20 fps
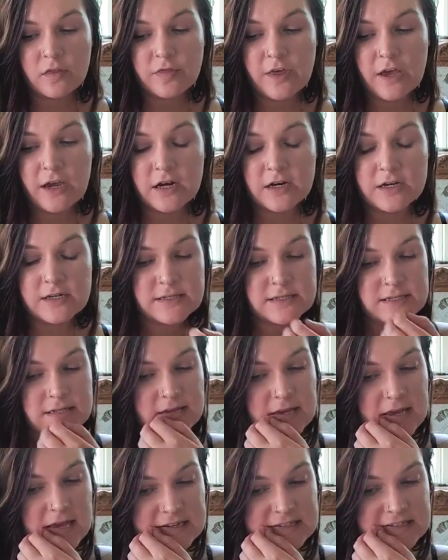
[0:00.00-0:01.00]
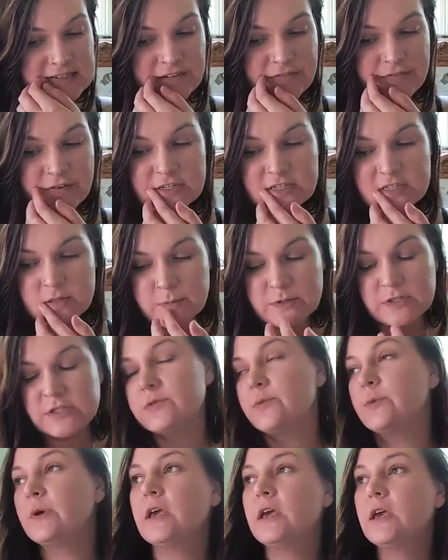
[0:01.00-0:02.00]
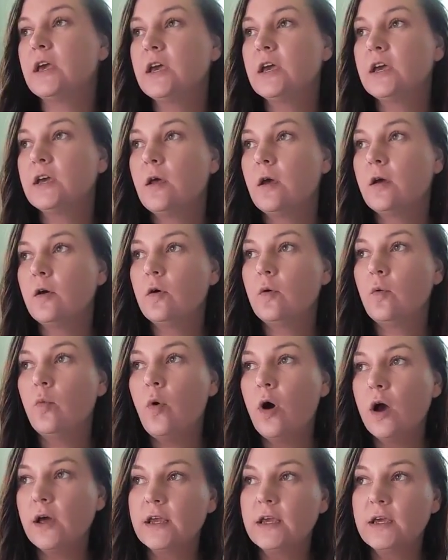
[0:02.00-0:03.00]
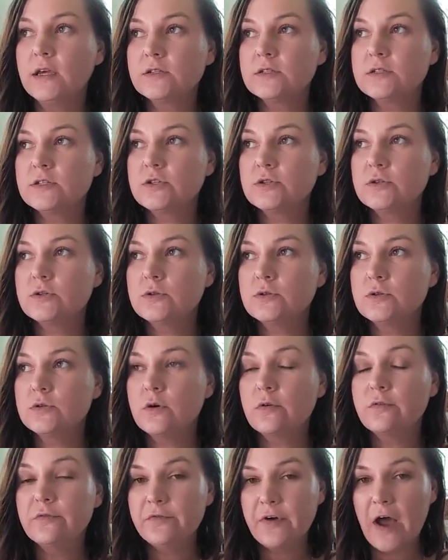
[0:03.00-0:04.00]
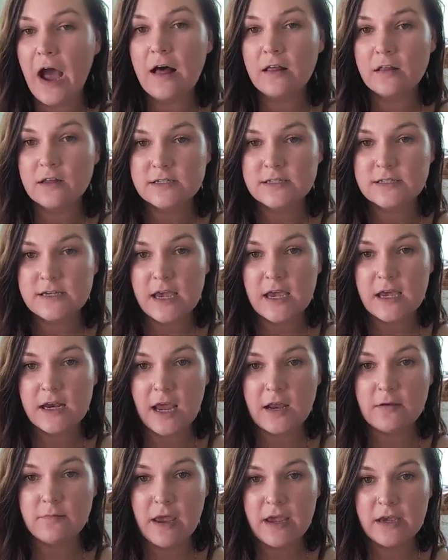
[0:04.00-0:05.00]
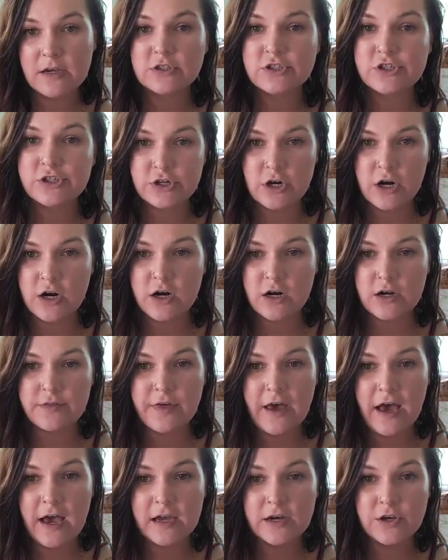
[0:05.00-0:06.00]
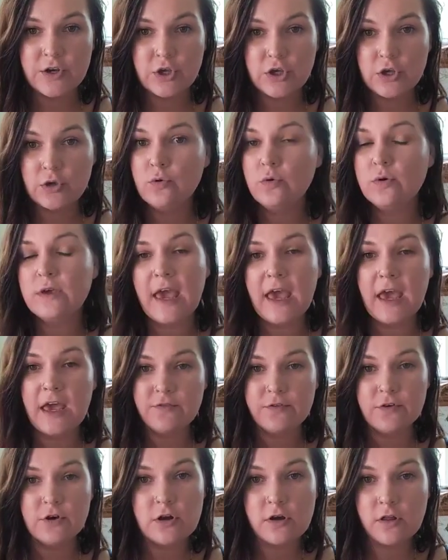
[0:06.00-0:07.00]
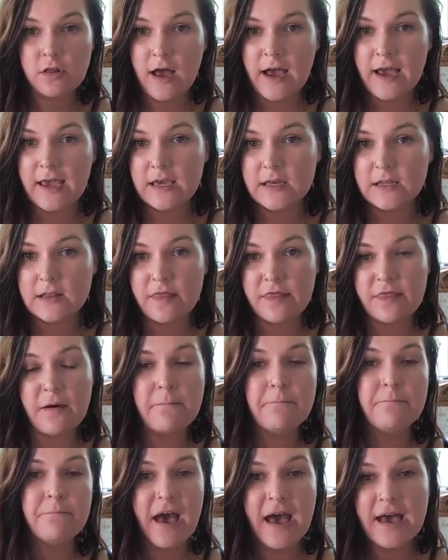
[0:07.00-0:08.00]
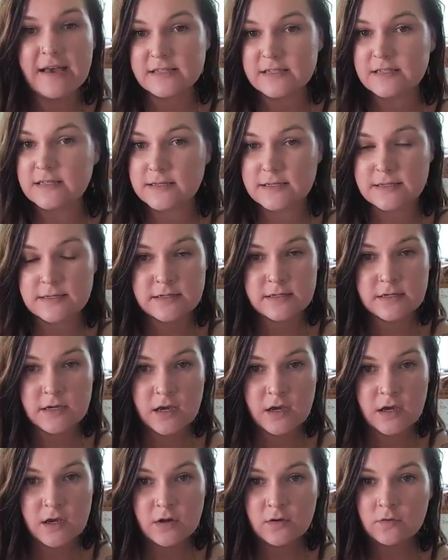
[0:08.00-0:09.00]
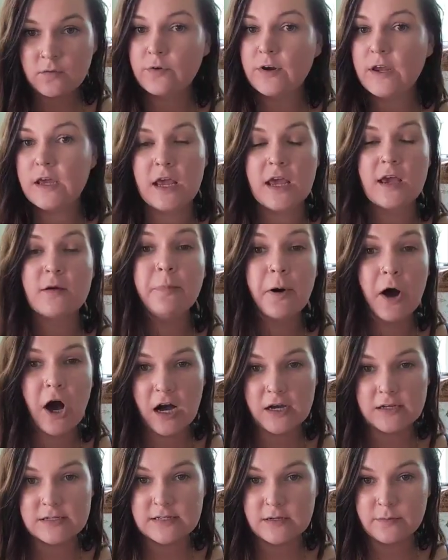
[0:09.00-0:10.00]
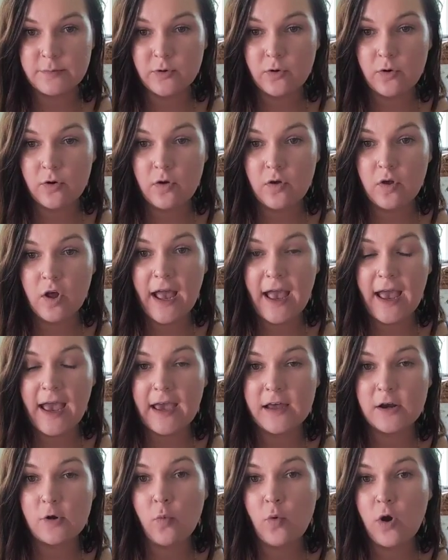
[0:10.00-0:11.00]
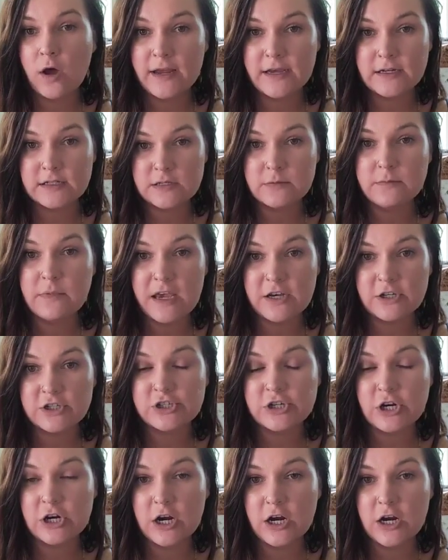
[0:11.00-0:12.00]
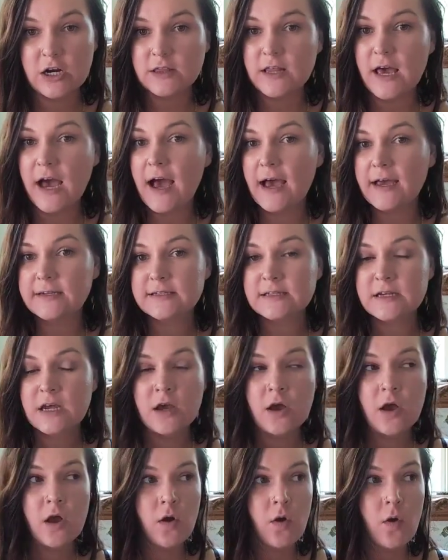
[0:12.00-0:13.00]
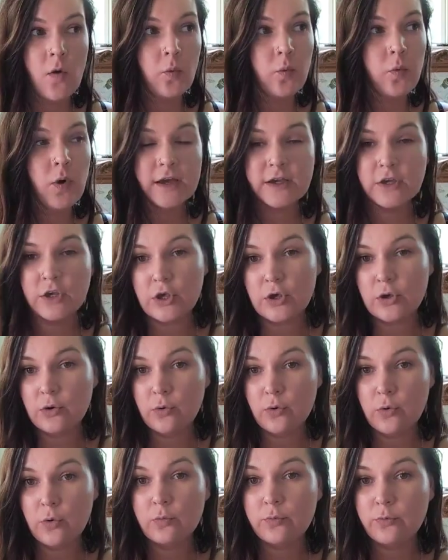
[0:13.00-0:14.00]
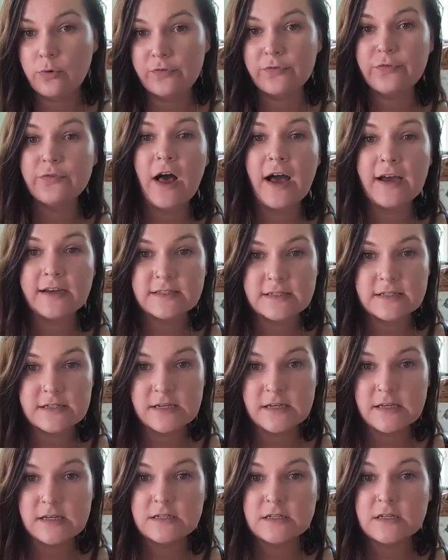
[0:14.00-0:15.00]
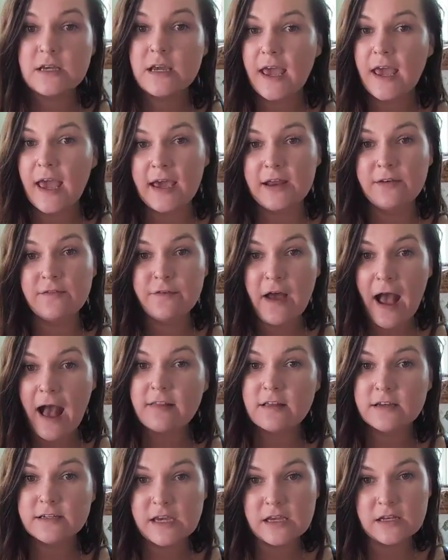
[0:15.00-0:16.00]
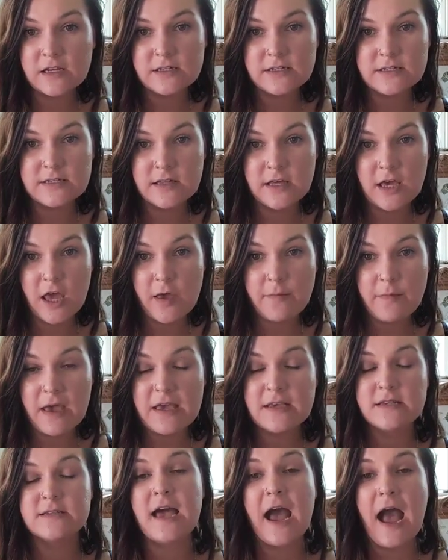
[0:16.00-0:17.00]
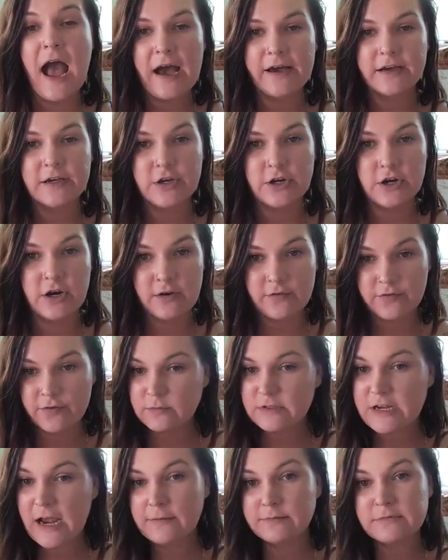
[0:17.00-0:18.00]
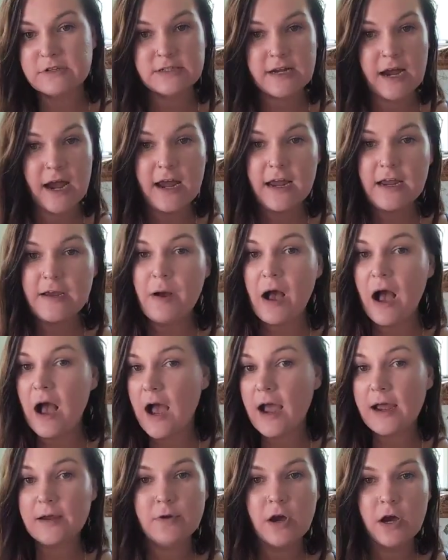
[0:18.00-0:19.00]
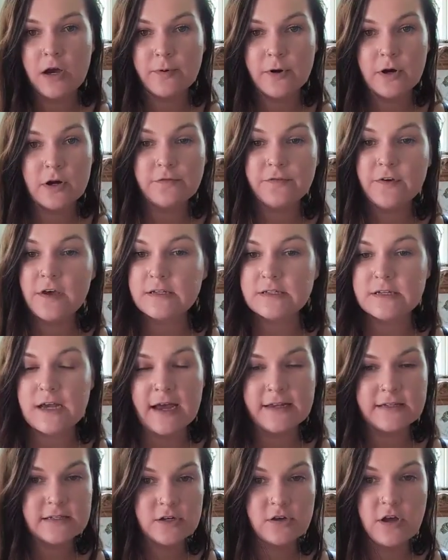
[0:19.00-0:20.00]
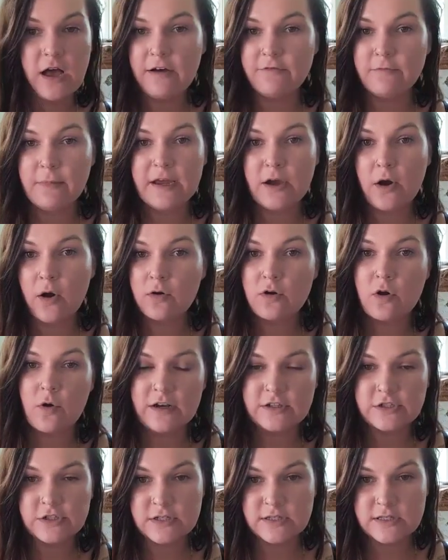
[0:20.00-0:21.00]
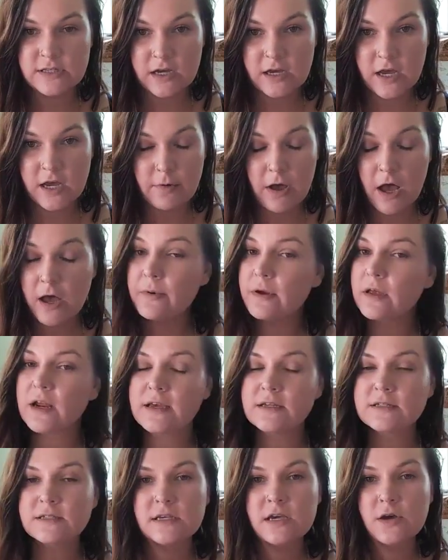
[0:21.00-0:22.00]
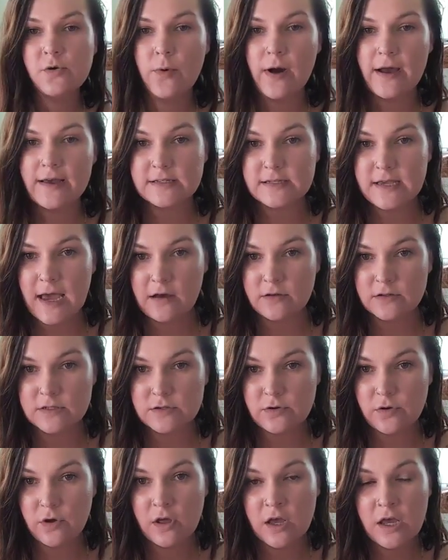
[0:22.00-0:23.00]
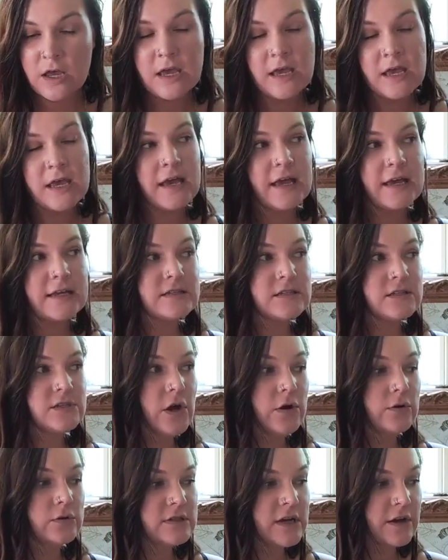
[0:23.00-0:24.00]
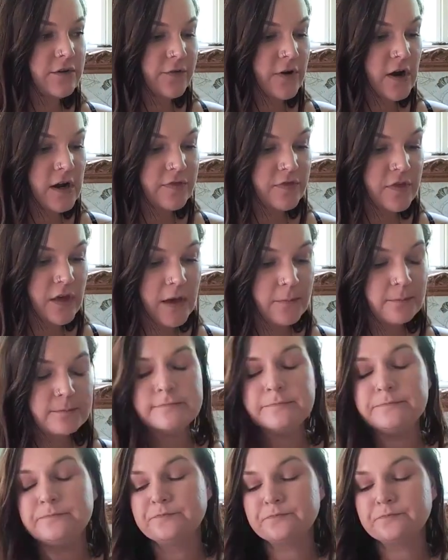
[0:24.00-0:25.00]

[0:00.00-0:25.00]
there's a difference between wanting to validate and make sure that you gave your client the best reading possible and wanting to make sure that what you reflected and validated to them is accurate. From time to time, I'm not perfect. I still have my own questions that come up and I seek wise counsel. It's no different than